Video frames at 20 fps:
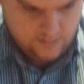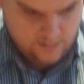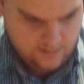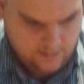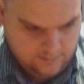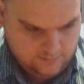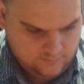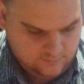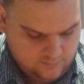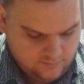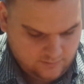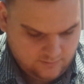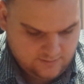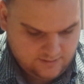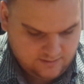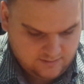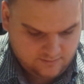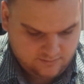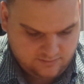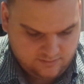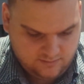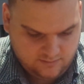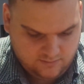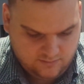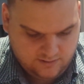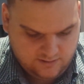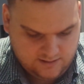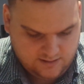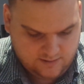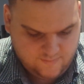I don't like the
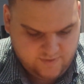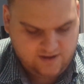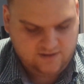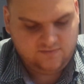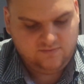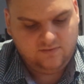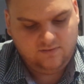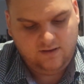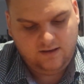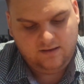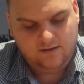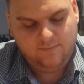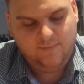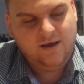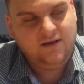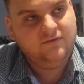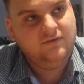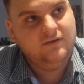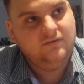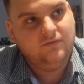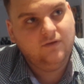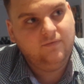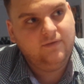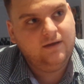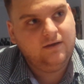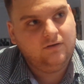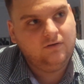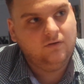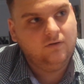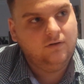theory how Maxi is not
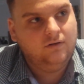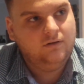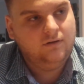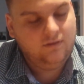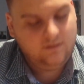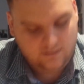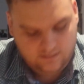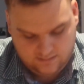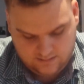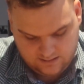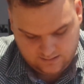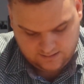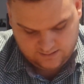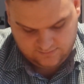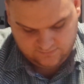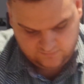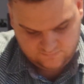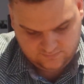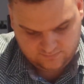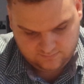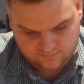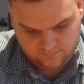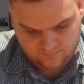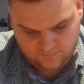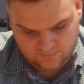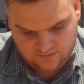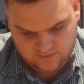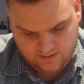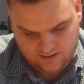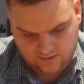that good against
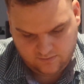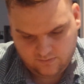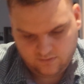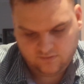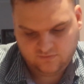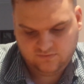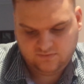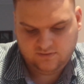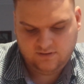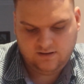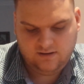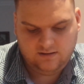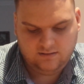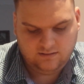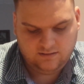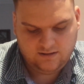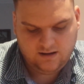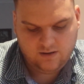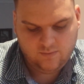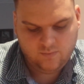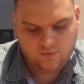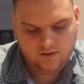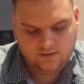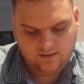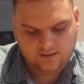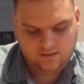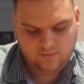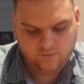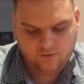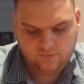Nekroz in game 1
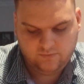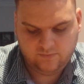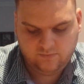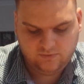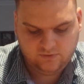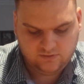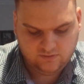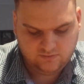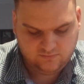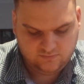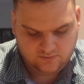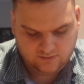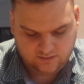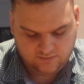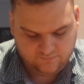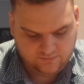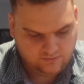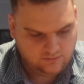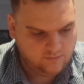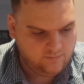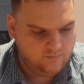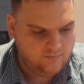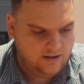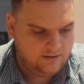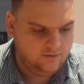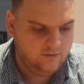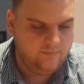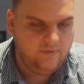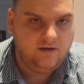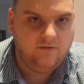at the moment because like if I
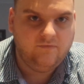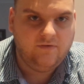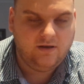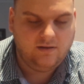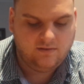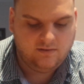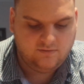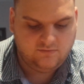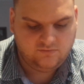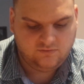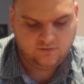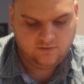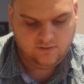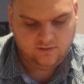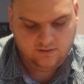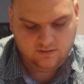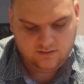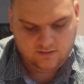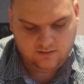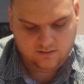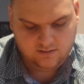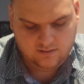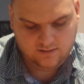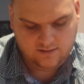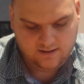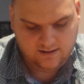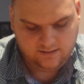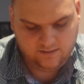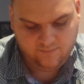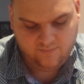don't main Vela, so
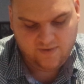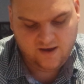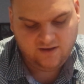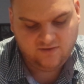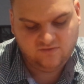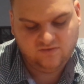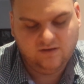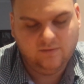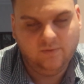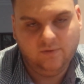I can Maxi.